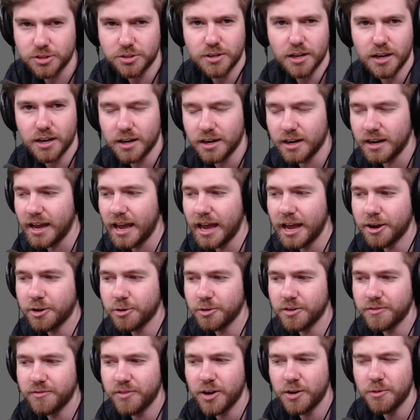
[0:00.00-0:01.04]

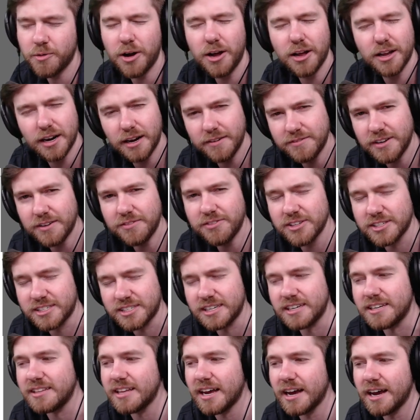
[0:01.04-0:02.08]
aggroing very well, and I've definitely
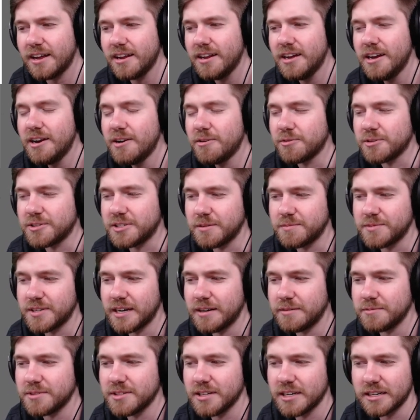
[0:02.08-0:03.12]
seen that where
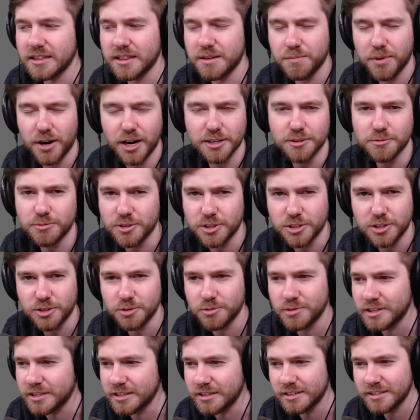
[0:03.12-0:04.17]
sometimes like the bots were just
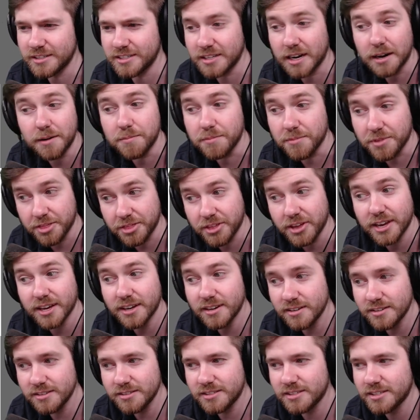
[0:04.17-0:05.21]
doing dumb
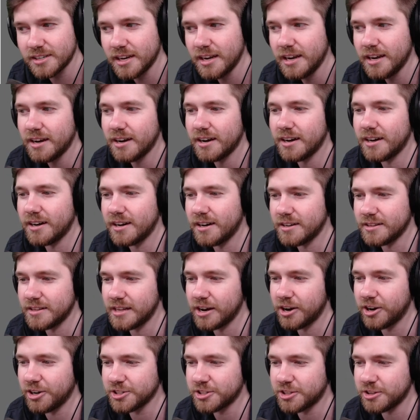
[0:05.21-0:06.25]
things. They
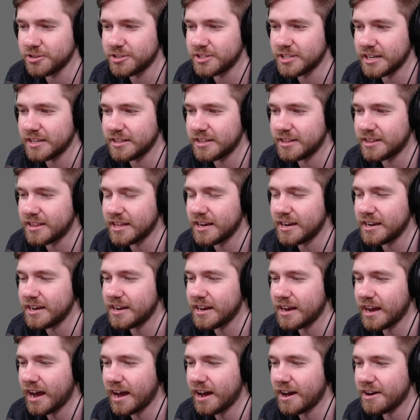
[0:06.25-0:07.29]
also said that
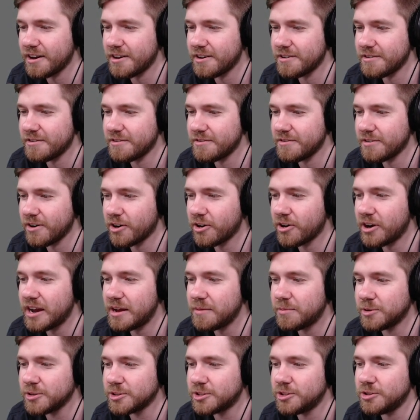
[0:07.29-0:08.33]
they are
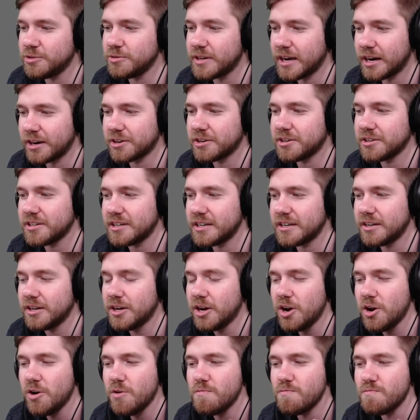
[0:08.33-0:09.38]
able to calculate
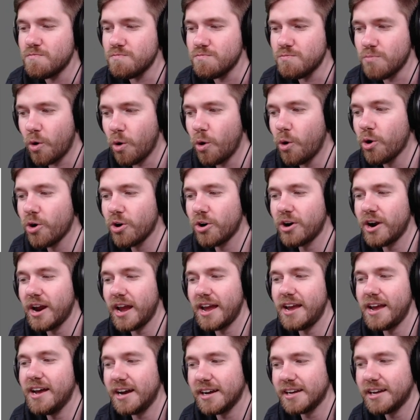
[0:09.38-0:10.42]
more
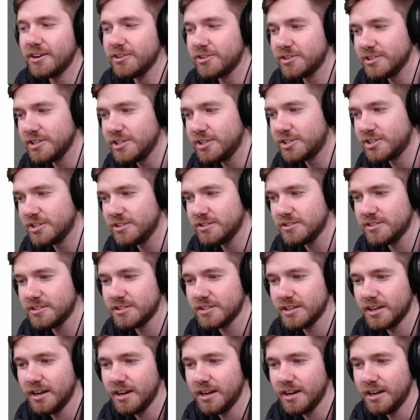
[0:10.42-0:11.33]
AI calculations,